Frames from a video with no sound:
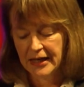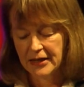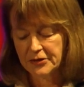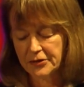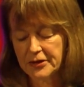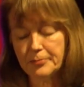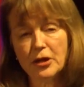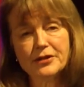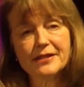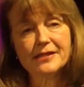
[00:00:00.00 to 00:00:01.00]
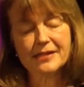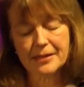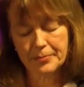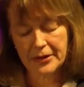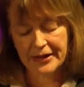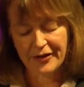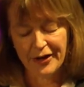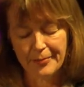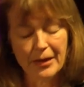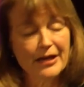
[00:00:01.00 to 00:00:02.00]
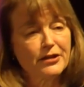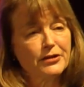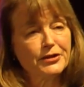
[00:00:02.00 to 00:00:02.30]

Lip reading: include the multidisciplinary Michael